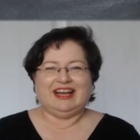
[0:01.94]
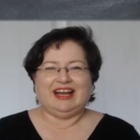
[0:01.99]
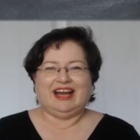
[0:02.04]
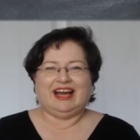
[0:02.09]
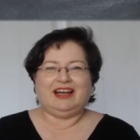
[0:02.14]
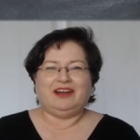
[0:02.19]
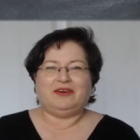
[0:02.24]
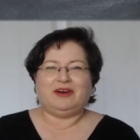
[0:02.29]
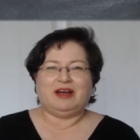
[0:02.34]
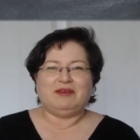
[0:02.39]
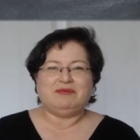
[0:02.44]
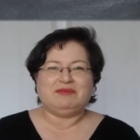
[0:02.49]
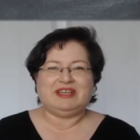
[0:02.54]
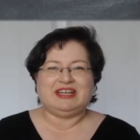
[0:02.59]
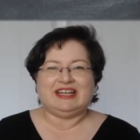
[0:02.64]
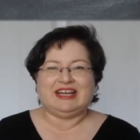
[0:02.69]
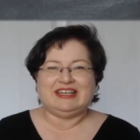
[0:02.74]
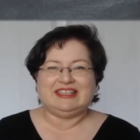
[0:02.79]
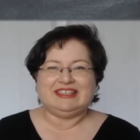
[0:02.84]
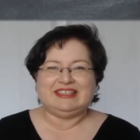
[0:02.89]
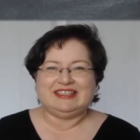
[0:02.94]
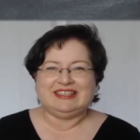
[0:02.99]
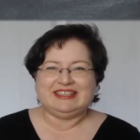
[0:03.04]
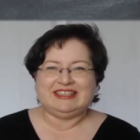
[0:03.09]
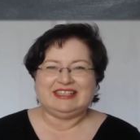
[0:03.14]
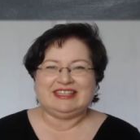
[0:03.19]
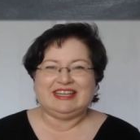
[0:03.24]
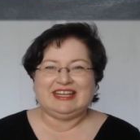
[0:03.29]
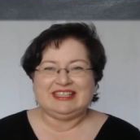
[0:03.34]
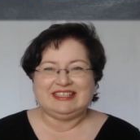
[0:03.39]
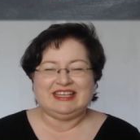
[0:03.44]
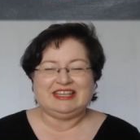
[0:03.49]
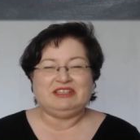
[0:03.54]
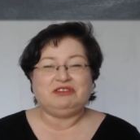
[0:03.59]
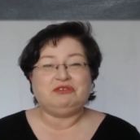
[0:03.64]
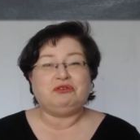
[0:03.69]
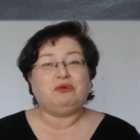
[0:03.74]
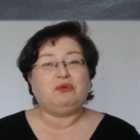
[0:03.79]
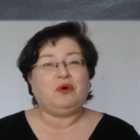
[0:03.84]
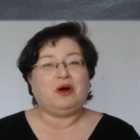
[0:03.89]
Hello, I'm Sandra Dirks and I
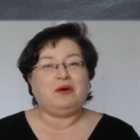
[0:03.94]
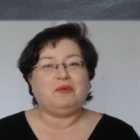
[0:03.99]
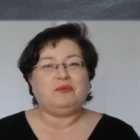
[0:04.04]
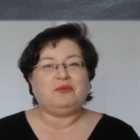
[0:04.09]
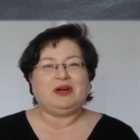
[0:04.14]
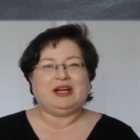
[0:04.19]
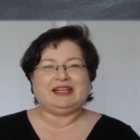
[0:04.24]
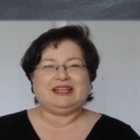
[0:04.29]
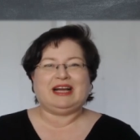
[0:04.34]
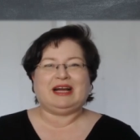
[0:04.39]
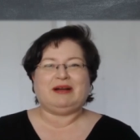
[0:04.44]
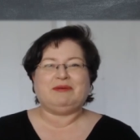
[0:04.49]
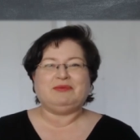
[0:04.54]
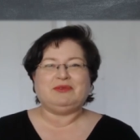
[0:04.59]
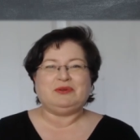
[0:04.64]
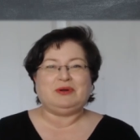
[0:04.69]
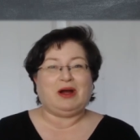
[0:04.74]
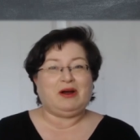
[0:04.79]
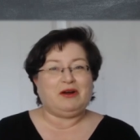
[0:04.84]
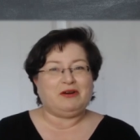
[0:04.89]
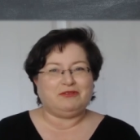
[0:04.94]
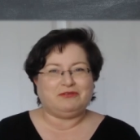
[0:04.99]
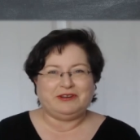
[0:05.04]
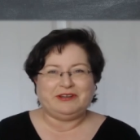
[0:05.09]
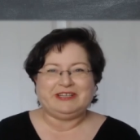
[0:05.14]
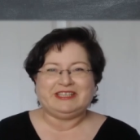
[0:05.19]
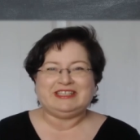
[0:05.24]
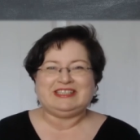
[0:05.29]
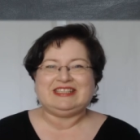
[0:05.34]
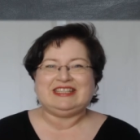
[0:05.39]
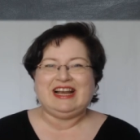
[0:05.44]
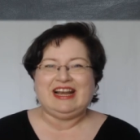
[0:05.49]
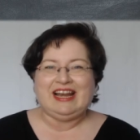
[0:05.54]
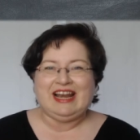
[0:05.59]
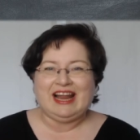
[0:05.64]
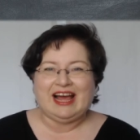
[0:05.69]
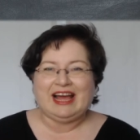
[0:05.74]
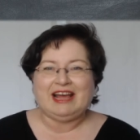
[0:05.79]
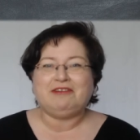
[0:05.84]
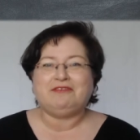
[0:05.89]
send you a warm welcome to our first
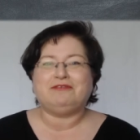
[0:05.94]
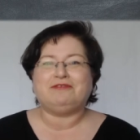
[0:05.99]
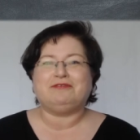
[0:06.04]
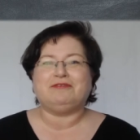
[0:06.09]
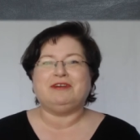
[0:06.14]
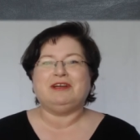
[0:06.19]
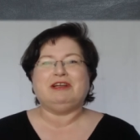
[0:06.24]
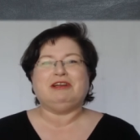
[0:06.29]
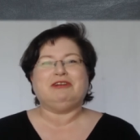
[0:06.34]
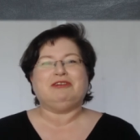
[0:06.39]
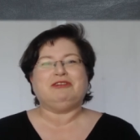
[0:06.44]
live